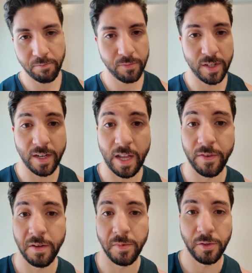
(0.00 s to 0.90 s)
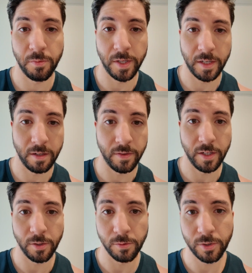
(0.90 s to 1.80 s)
didn't have it in me to make any
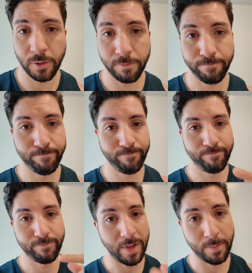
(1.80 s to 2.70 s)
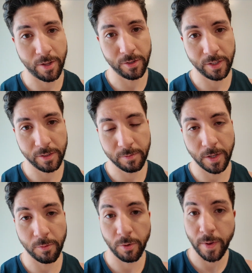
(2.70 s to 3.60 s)
videos, so my apologies.
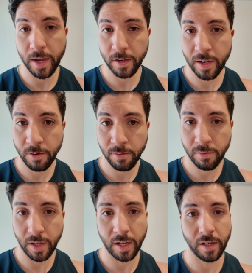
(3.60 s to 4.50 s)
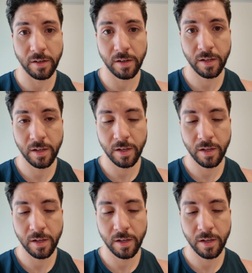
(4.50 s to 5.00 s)
But we're back now, and